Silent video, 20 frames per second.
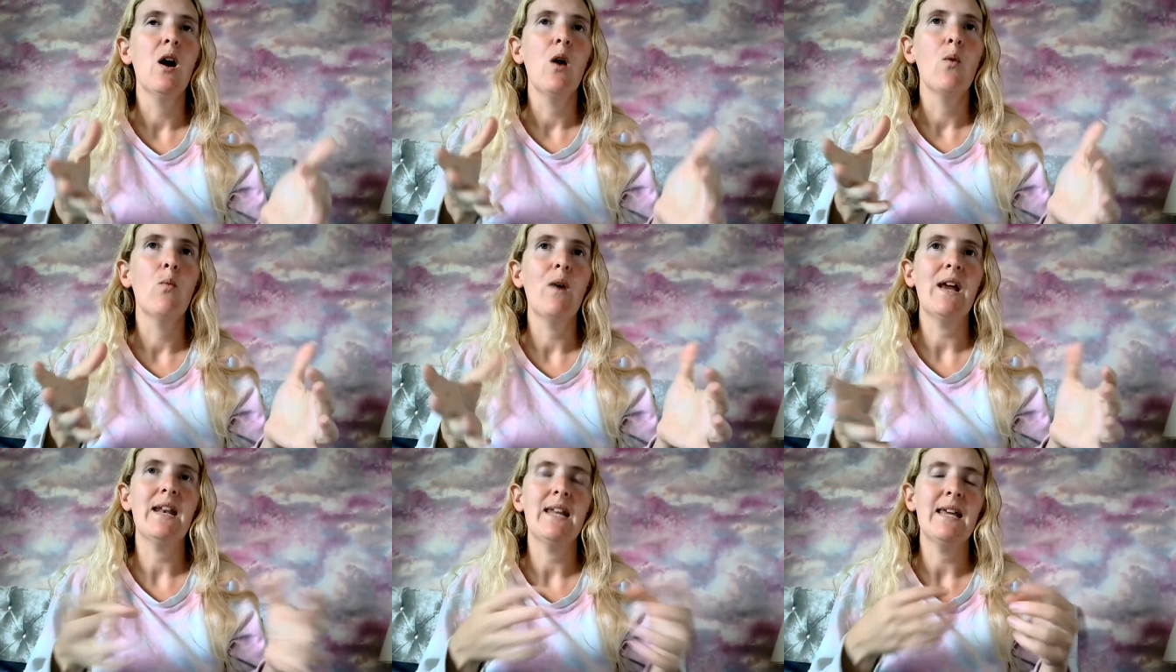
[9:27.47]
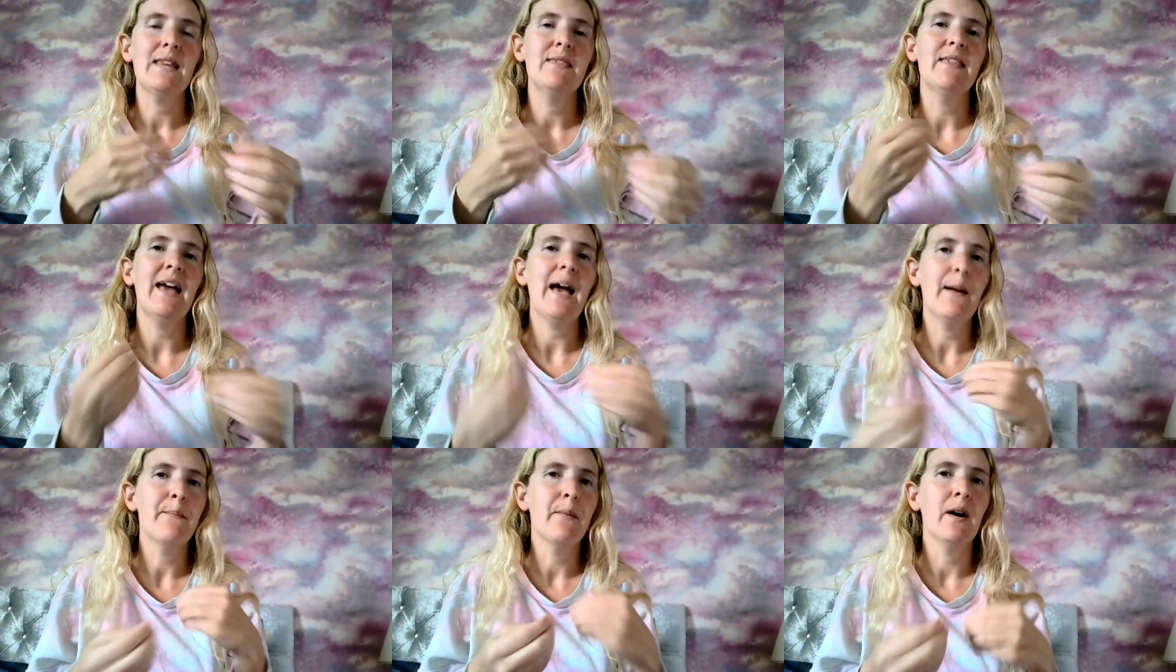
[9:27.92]
when in
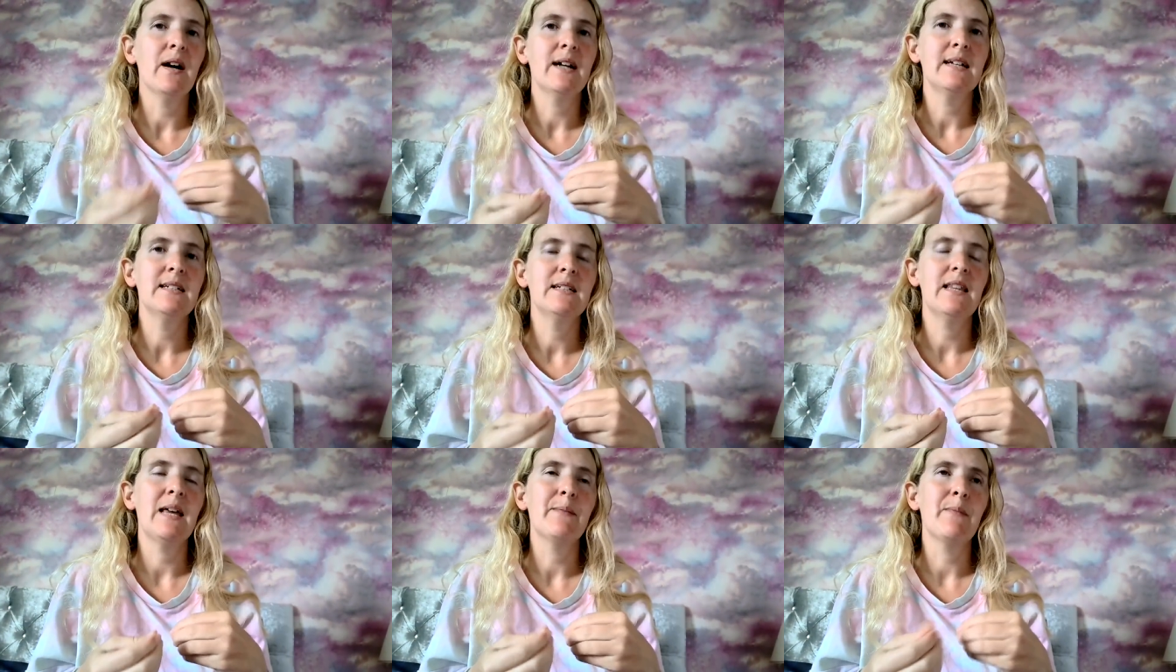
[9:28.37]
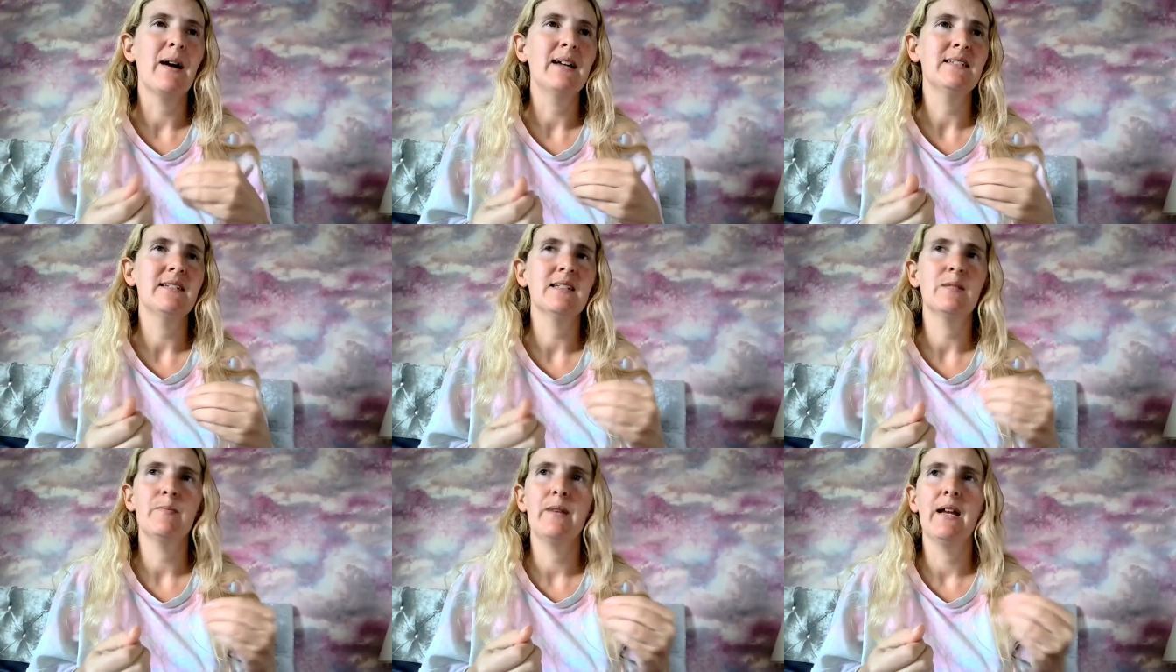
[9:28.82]
their mind they might
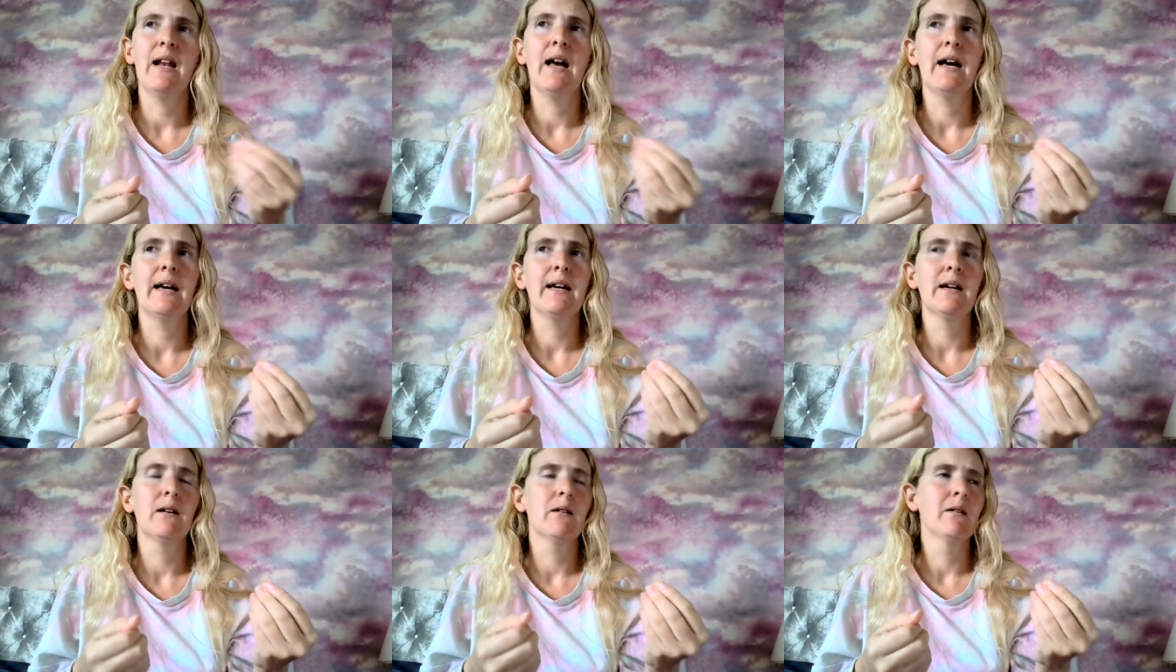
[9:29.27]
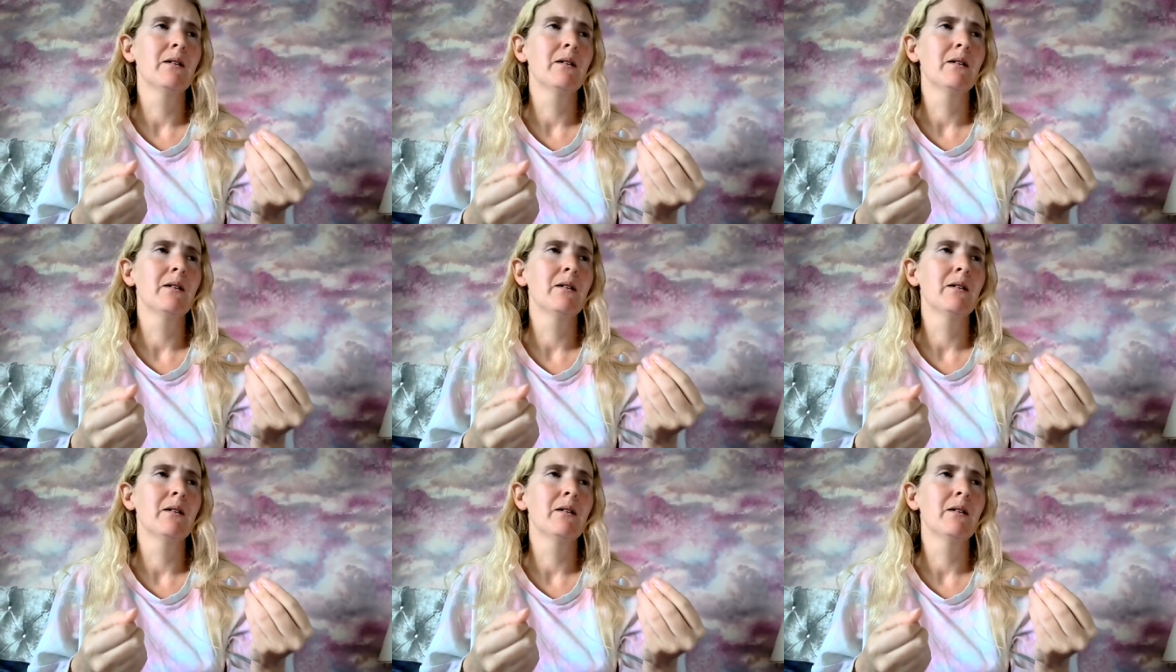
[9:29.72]
just be like,